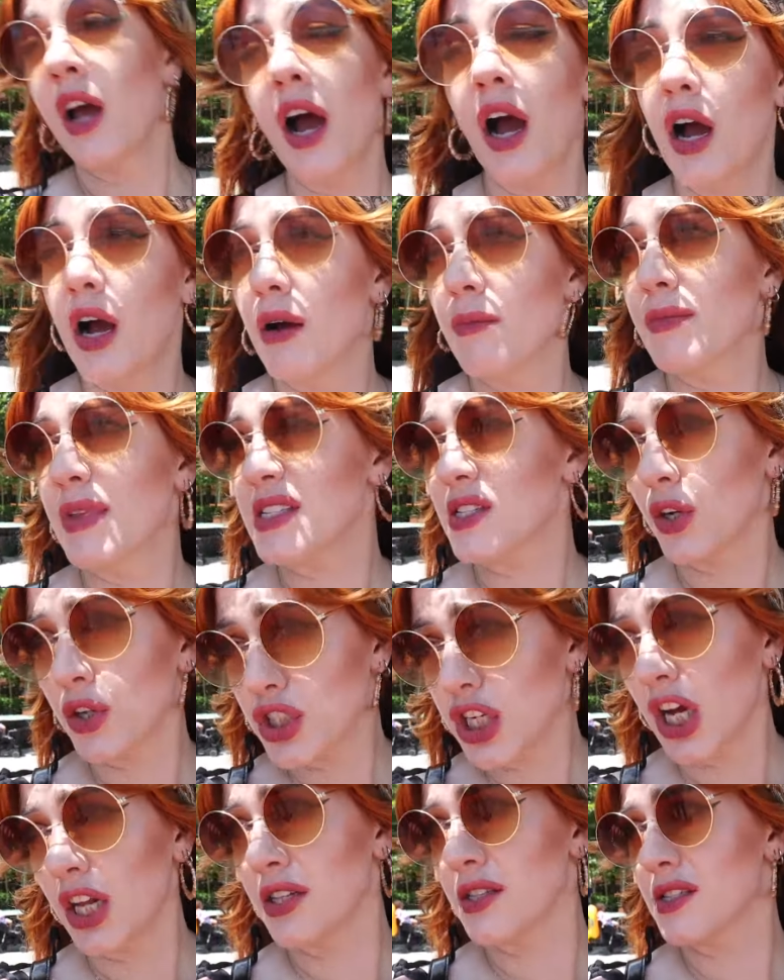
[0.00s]
Um, there's not
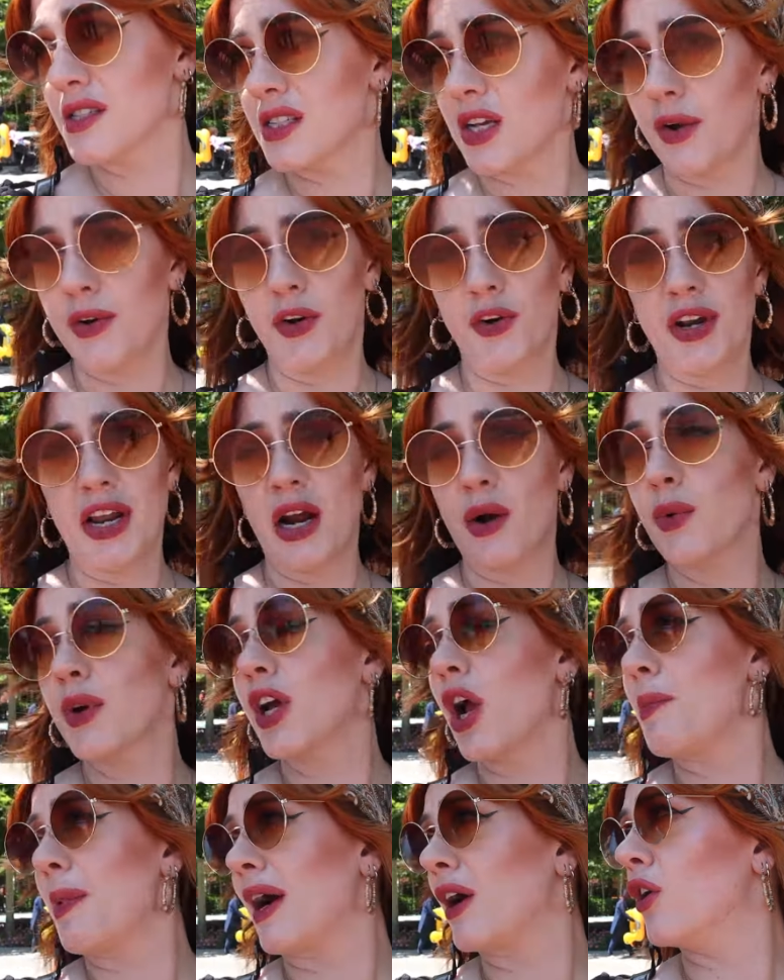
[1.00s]
tons going on here. I
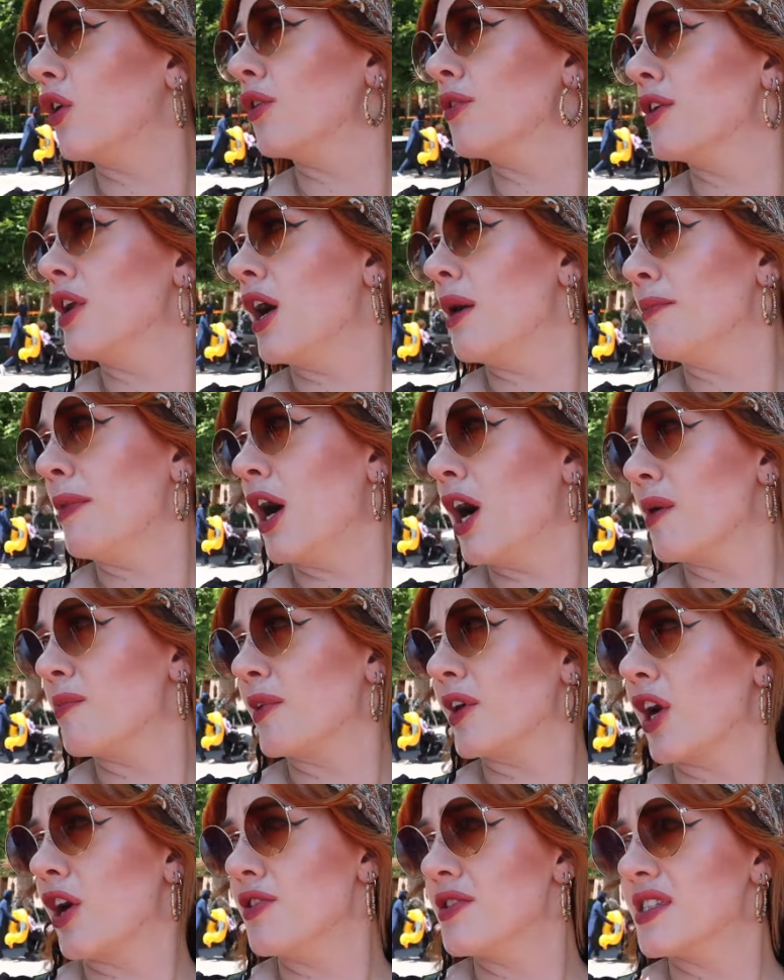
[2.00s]
want to go back on um,
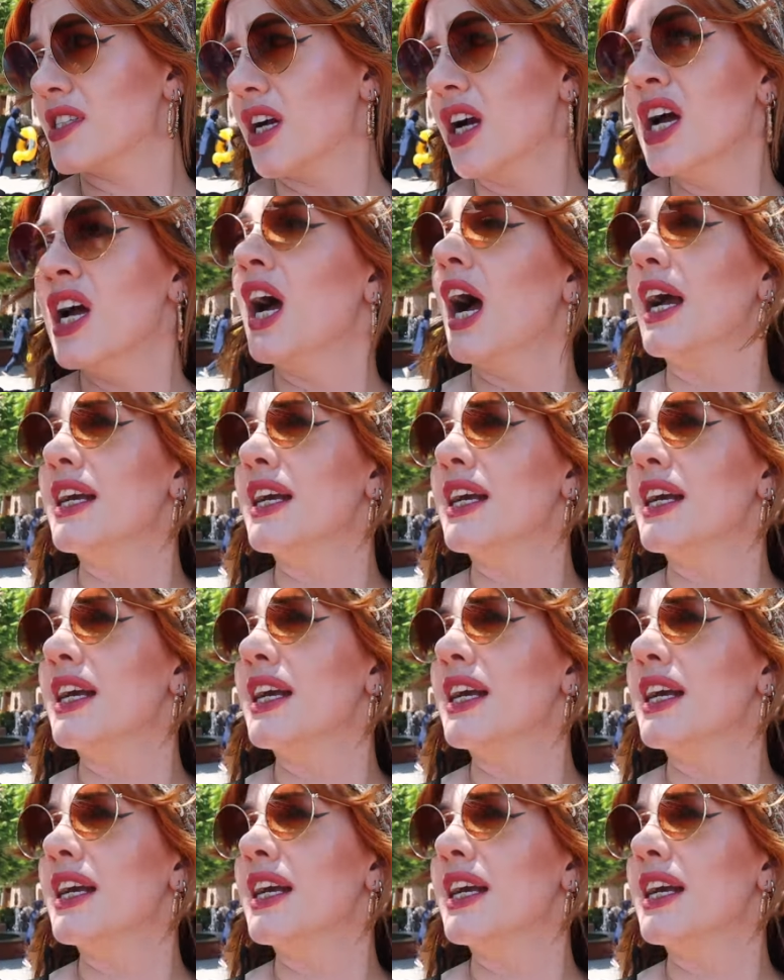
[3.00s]
Hypercoaster.